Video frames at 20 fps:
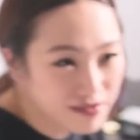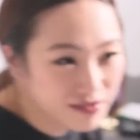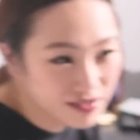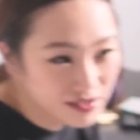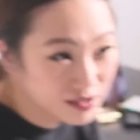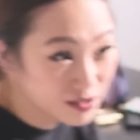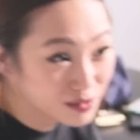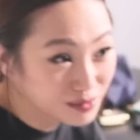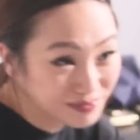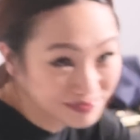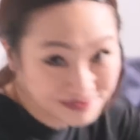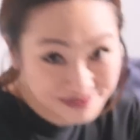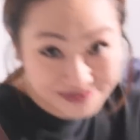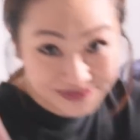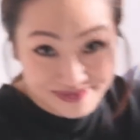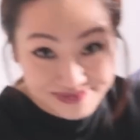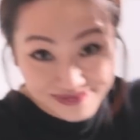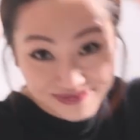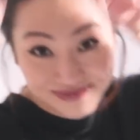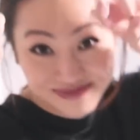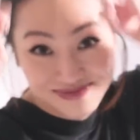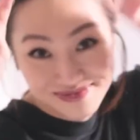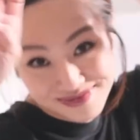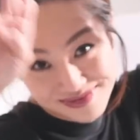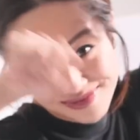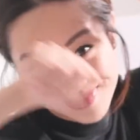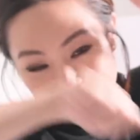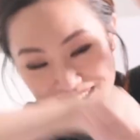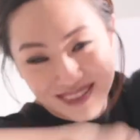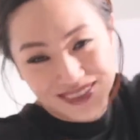room.
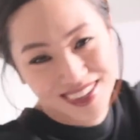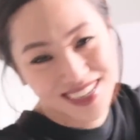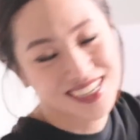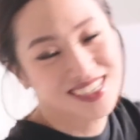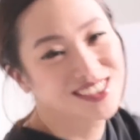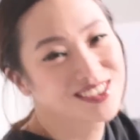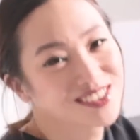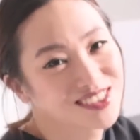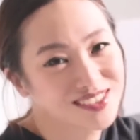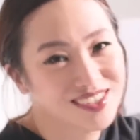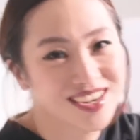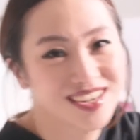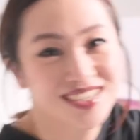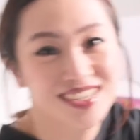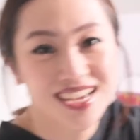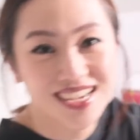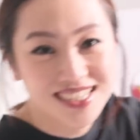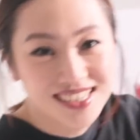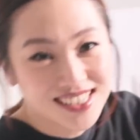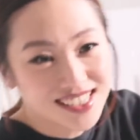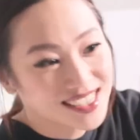When I should try and test